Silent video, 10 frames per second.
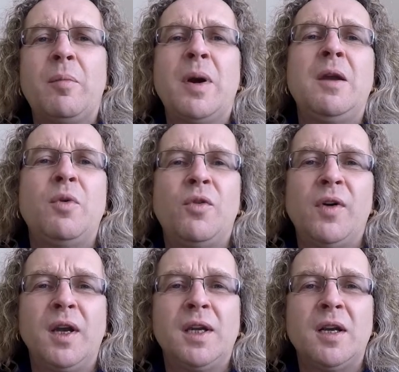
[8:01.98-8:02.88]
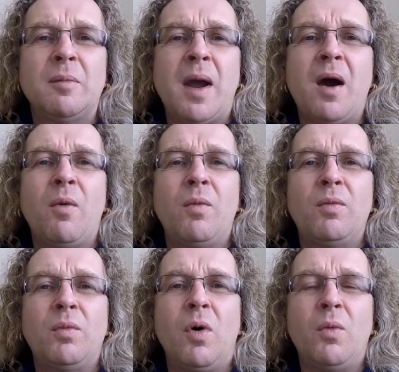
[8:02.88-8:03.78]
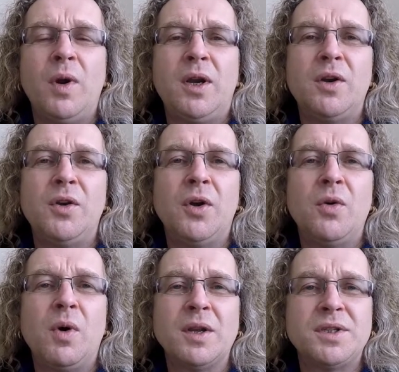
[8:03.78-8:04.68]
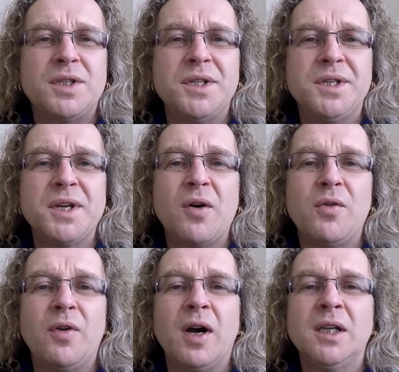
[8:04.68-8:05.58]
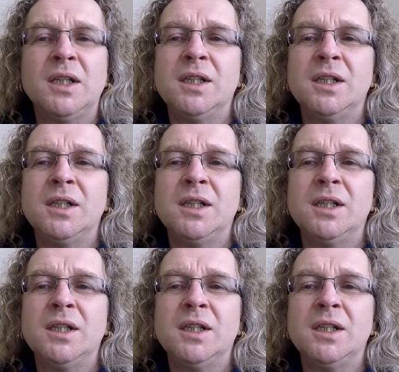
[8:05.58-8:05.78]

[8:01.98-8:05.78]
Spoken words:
people thinking about what we can do once this is over.